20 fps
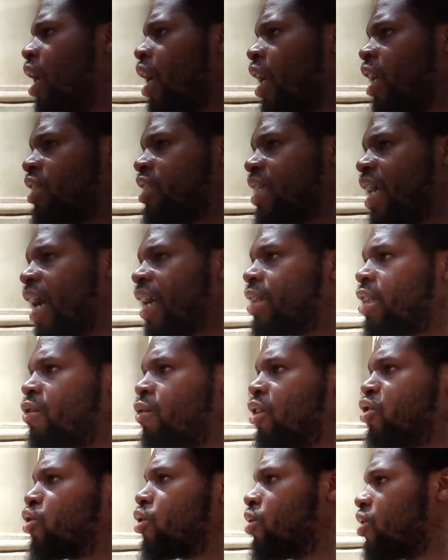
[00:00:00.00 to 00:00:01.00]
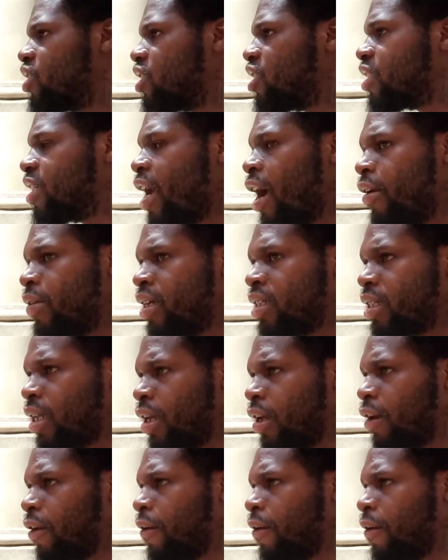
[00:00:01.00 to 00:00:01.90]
exactly what Judas Iscariot did.